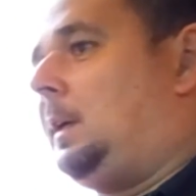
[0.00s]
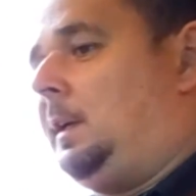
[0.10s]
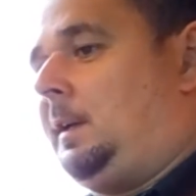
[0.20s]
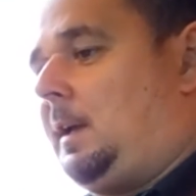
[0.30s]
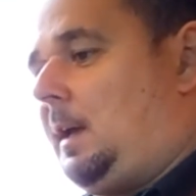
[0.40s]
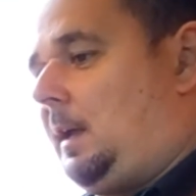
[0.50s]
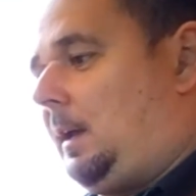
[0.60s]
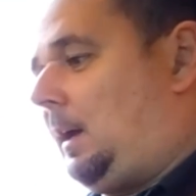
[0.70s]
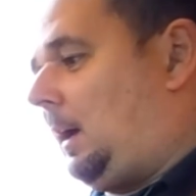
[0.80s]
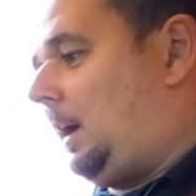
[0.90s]
and
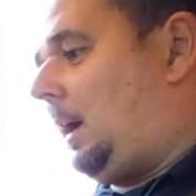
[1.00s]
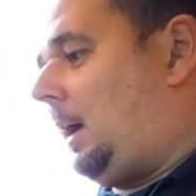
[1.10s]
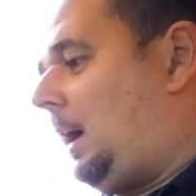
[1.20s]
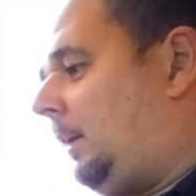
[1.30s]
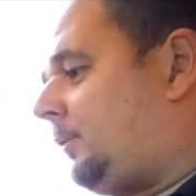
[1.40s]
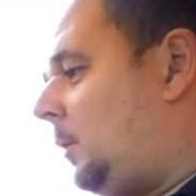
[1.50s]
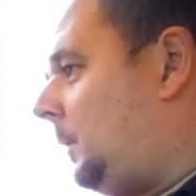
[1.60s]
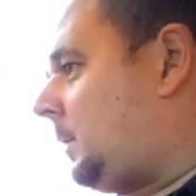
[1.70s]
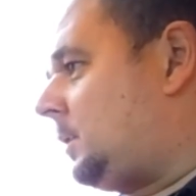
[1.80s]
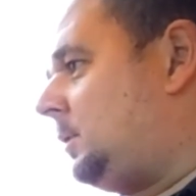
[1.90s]
I've
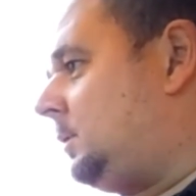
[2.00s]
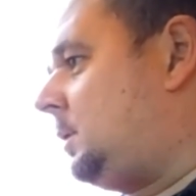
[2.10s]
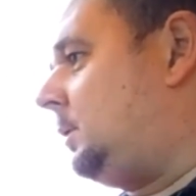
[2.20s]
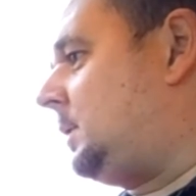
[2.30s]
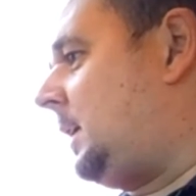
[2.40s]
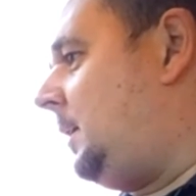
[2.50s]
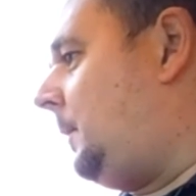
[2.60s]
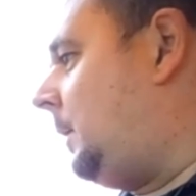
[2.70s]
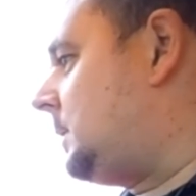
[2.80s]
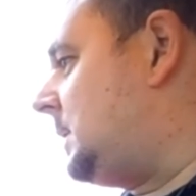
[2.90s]
come across all sorts of
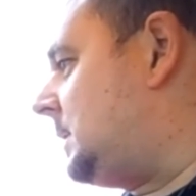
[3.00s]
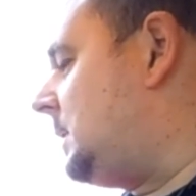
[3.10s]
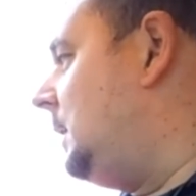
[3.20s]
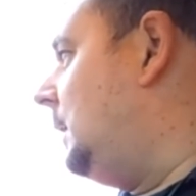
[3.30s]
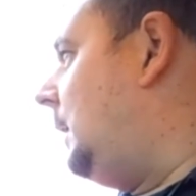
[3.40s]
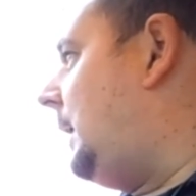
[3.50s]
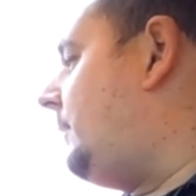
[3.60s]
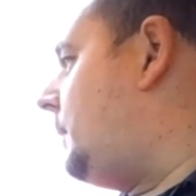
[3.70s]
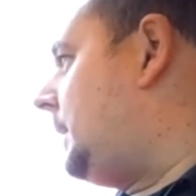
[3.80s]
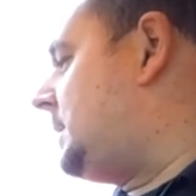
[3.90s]
gearboxes. And
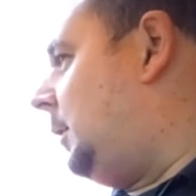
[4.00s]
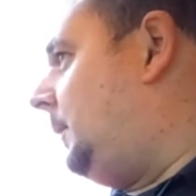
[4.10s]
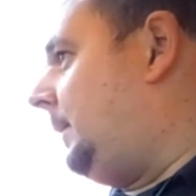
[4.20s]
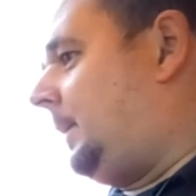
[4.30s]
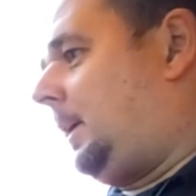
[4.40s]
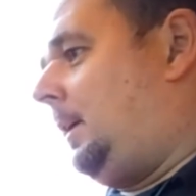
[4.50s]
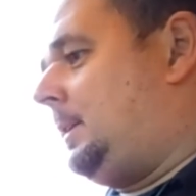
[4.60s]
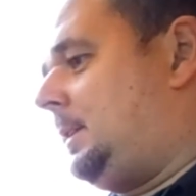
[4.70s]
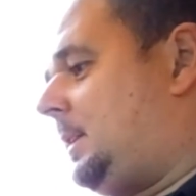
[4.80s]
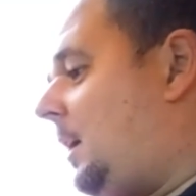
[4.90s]
everybody told me when I got
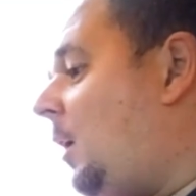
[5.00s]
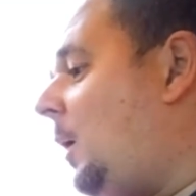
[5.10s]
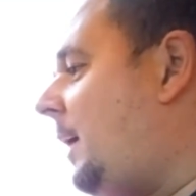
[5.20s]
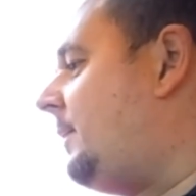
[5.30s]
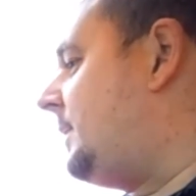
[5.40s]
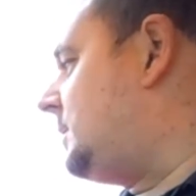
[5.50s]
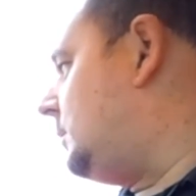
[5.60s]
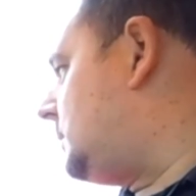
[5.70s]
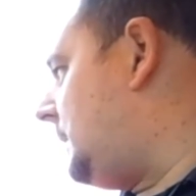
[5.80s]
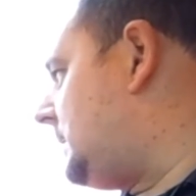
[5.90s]
into this, oh, everything's
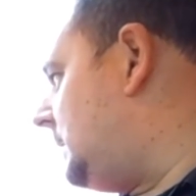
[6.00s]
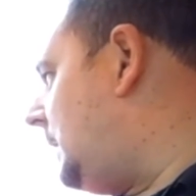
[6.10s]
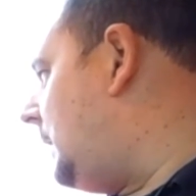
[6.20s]
automatic